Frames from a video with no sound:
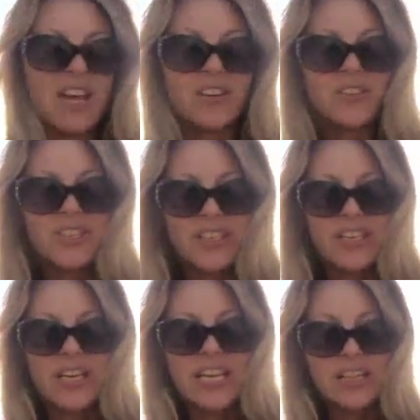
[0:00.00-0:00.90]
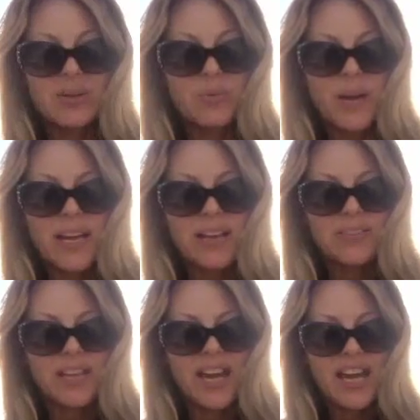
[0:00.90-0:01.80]
energy in the
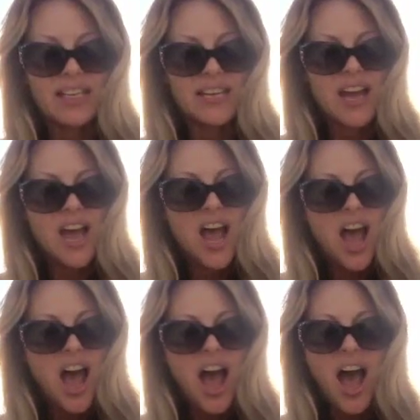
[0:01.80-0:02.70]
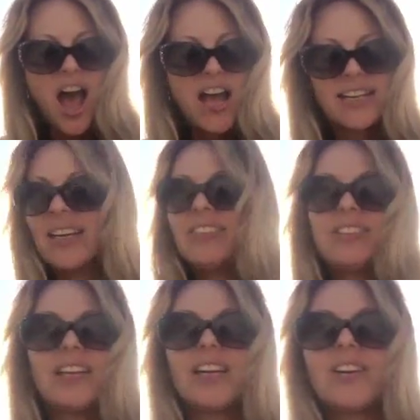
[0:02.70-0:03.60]
waves. And I
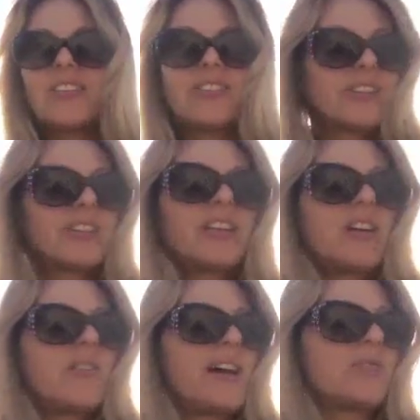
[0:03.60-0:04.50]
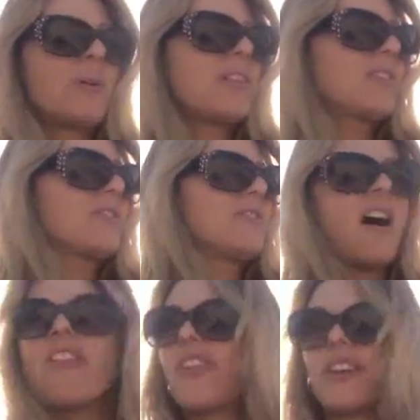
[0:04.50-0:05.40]
guess that's why there's
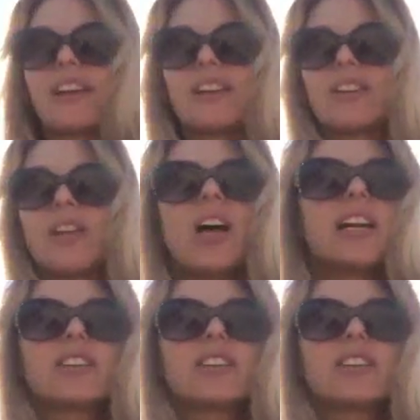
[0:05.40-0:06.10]
nothing like